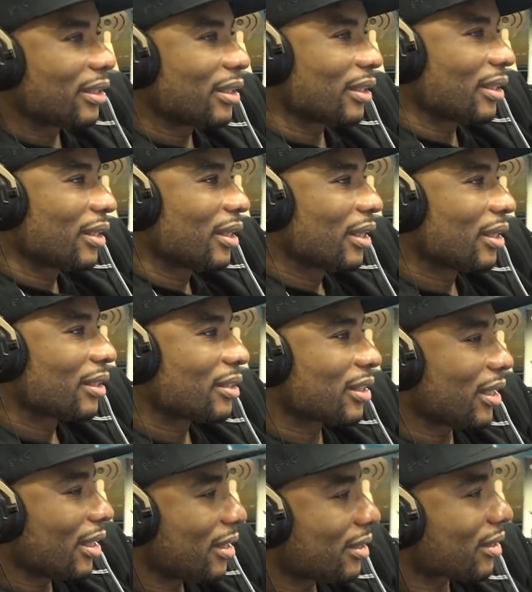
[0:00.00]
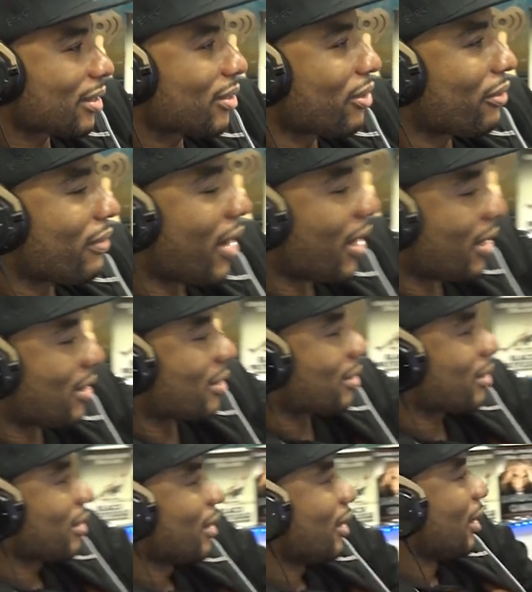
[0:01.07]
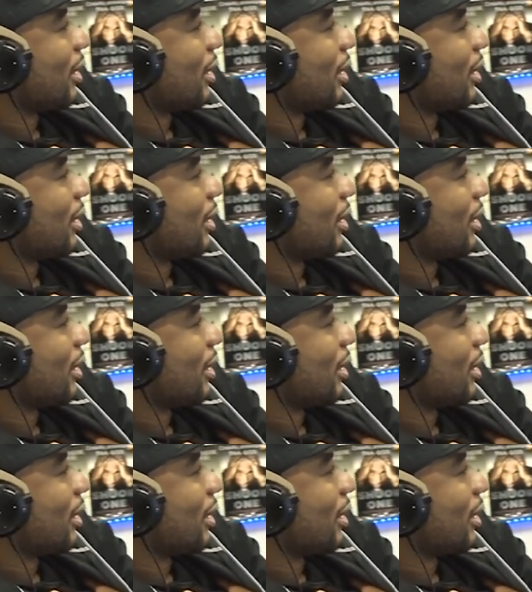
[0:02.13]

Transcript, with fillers: This one's been around. There's a lot of